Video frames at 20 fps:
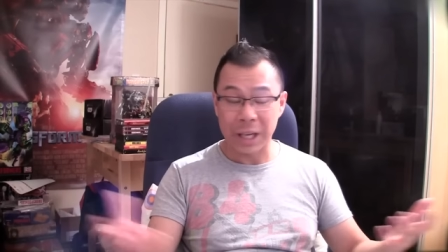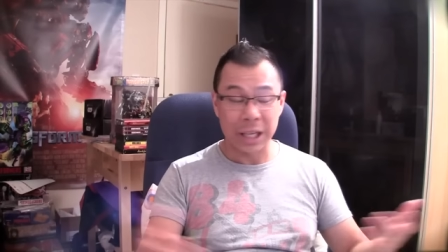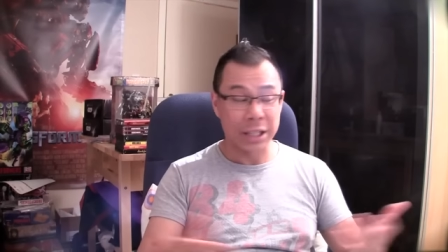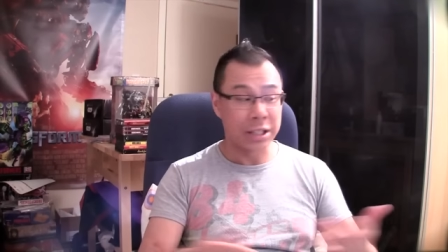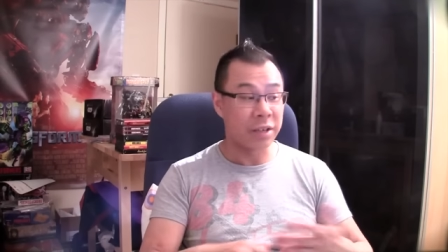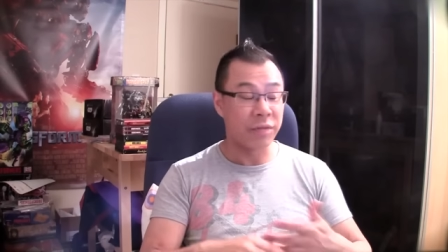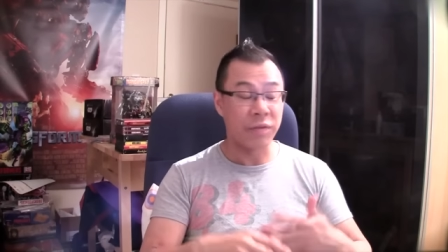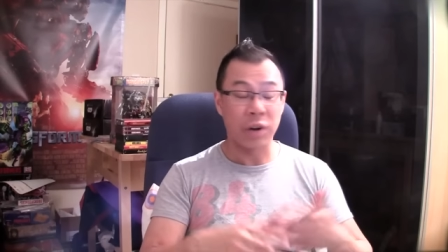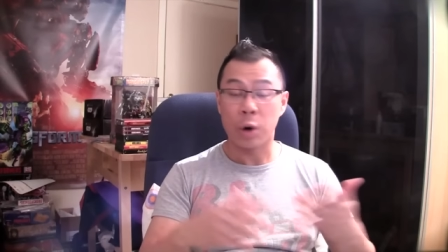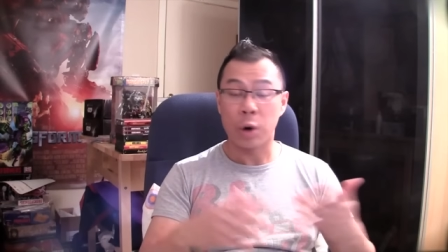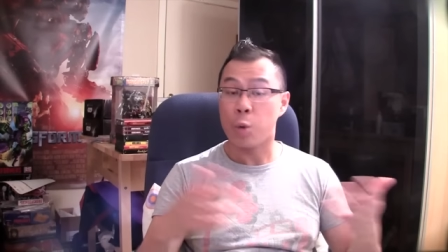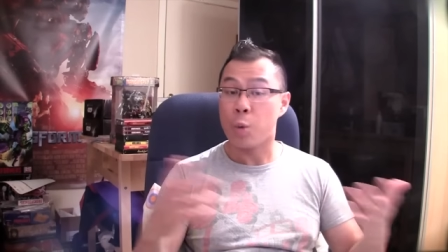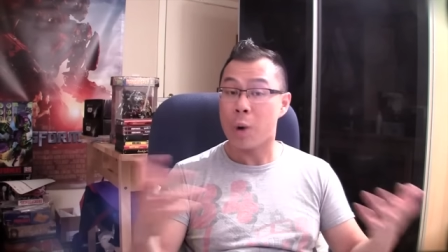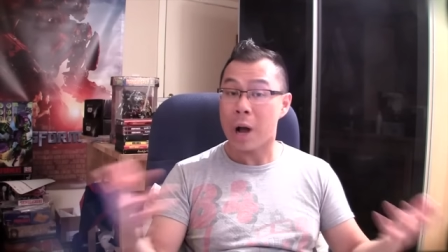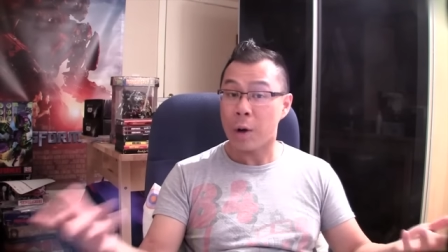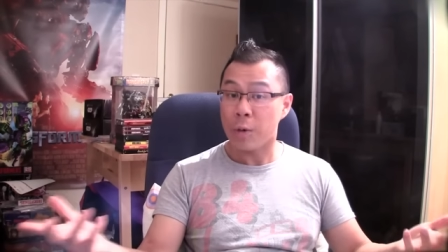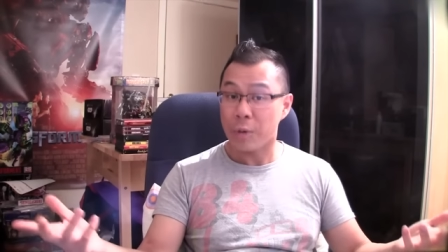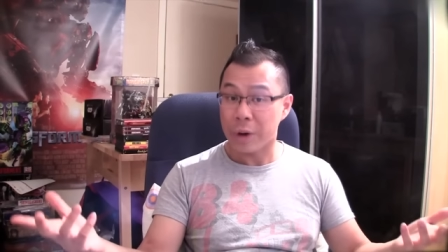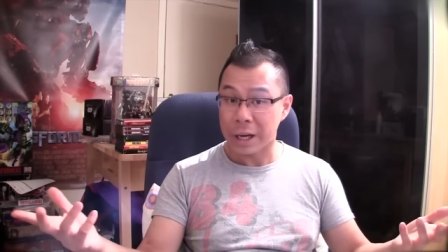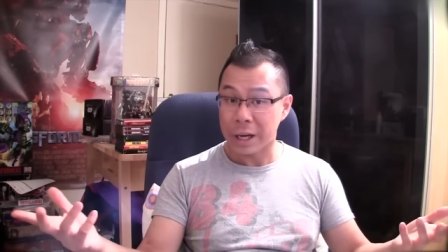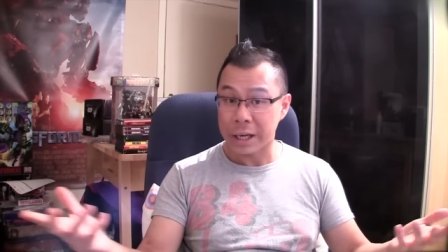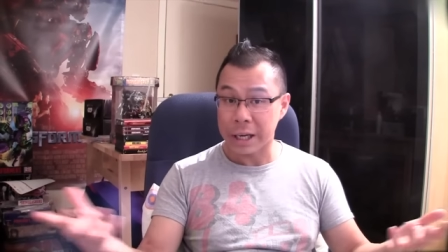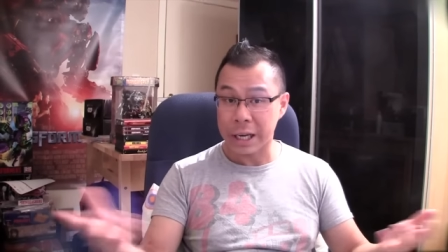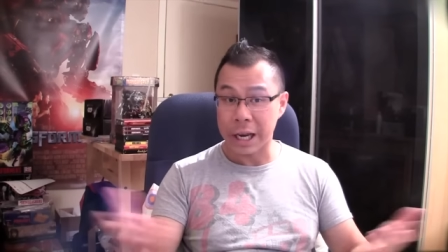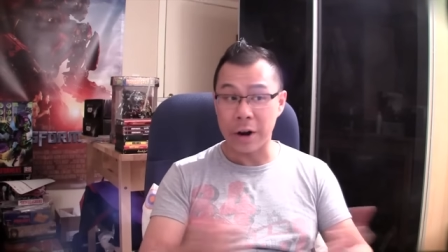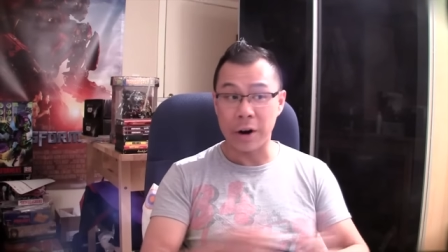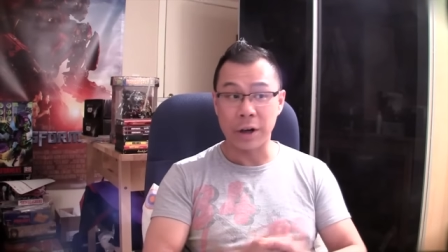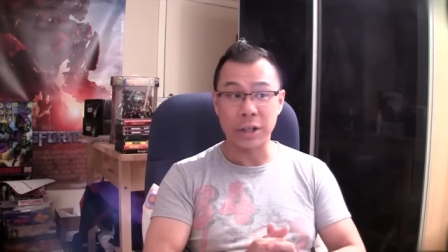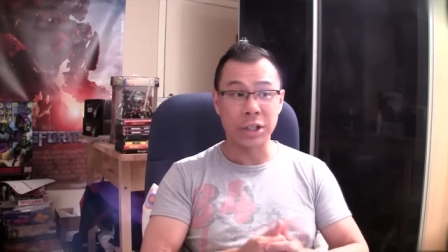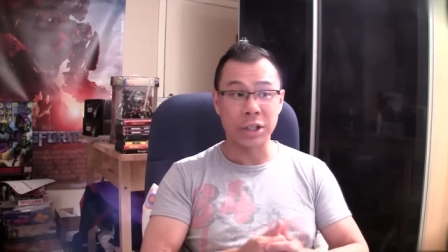because they're very well-written
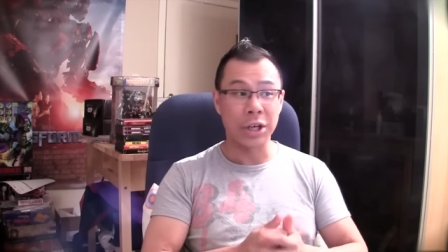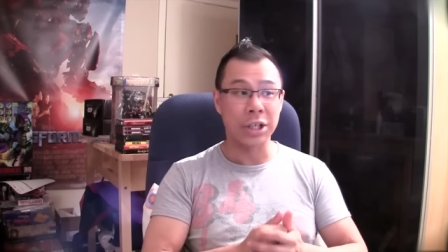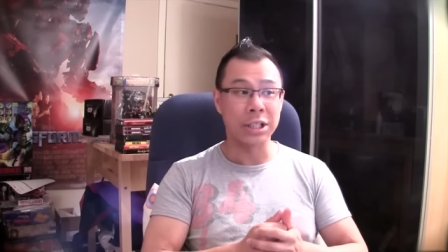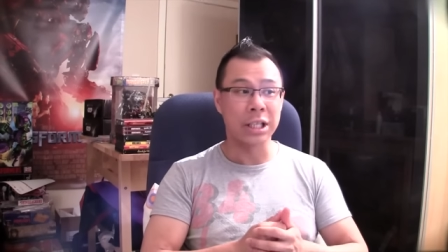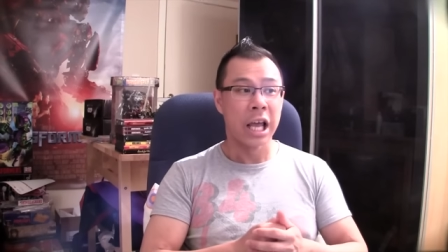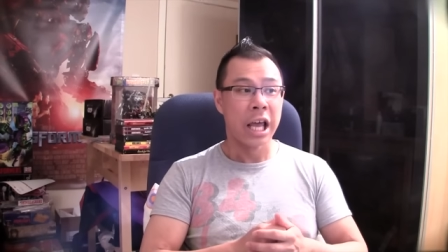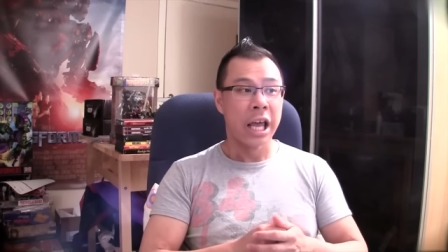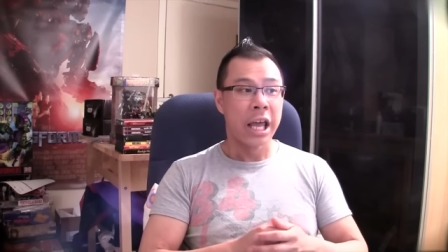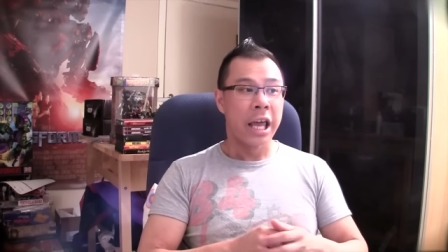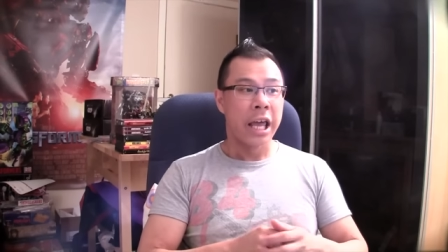characters.